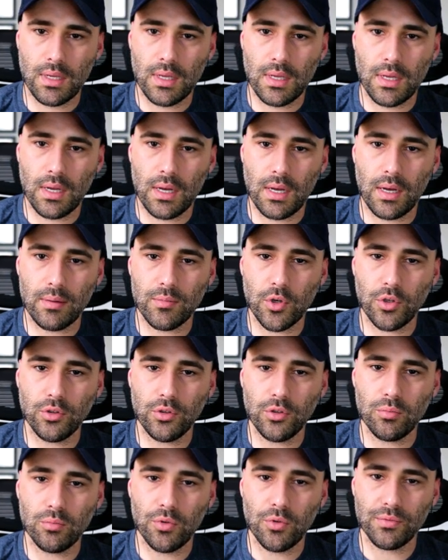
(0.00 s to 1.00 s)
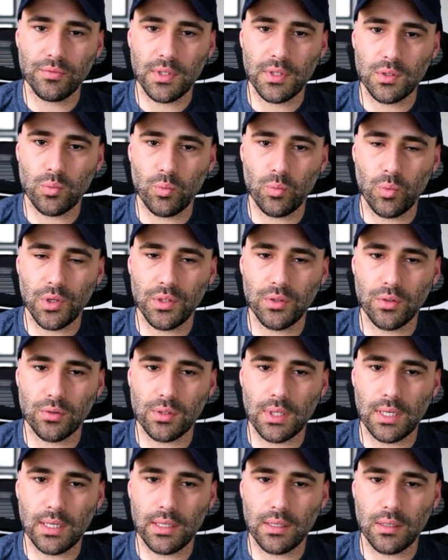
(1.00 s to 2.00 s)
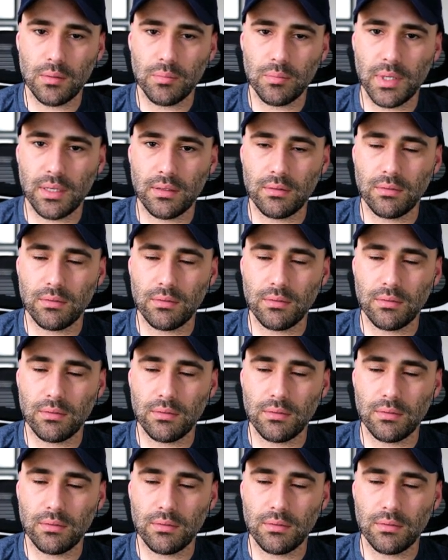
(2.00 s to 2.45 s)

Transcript: I'm going to move these windows a little bit, you